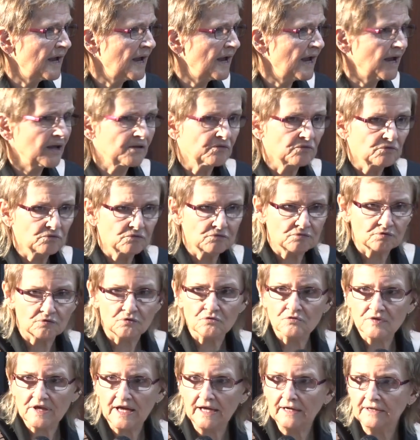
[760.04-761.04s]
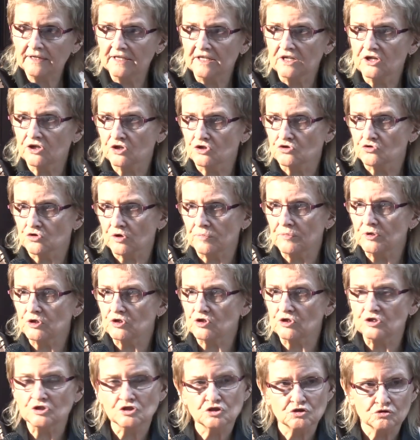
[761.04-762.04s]
And through that, he
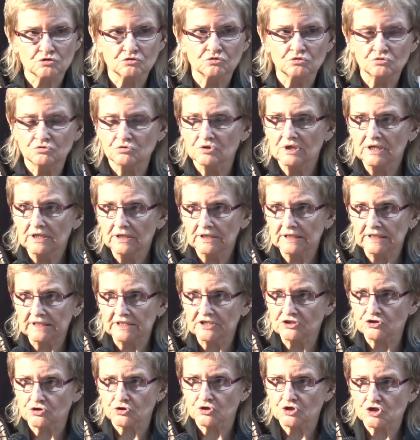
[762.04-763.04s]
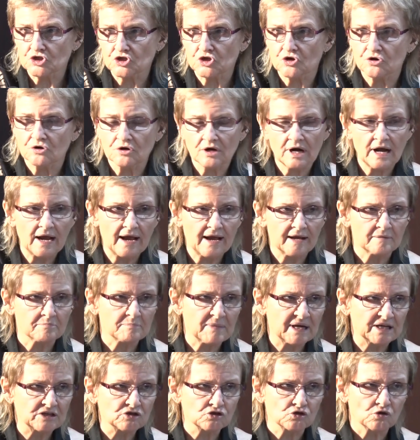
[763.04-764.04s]
contributed to literature and
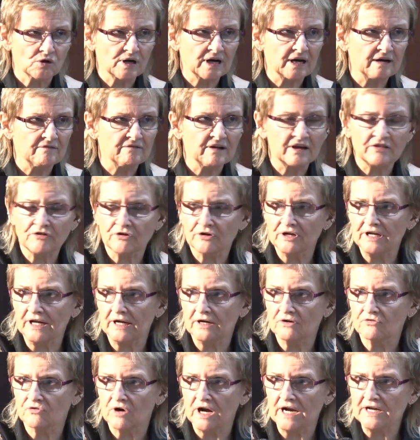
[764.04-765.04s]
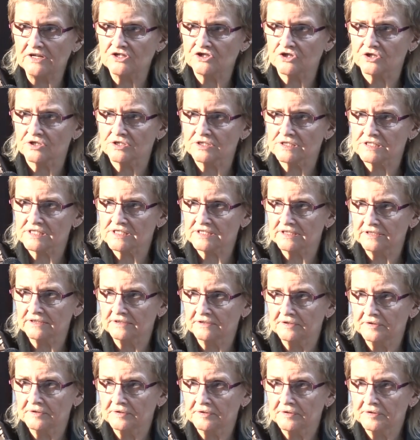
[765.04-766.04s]
mentoring of other young writers.
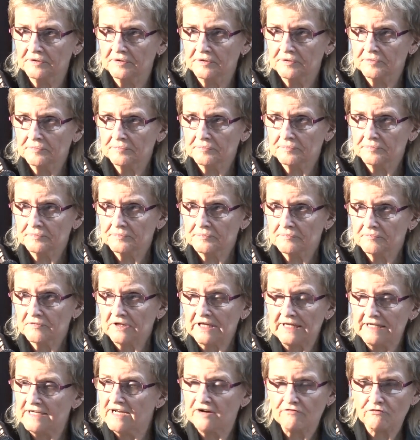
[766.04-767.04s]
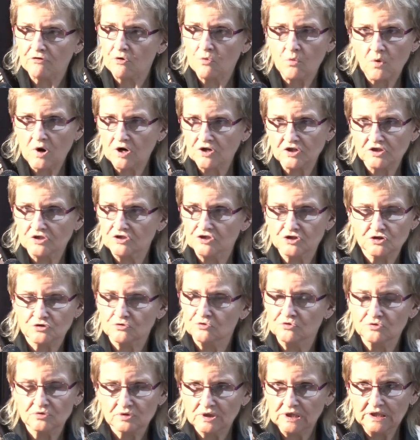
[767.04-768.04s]
He never wanted
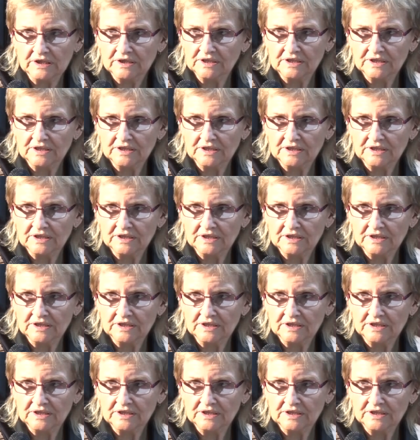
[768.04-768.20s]
to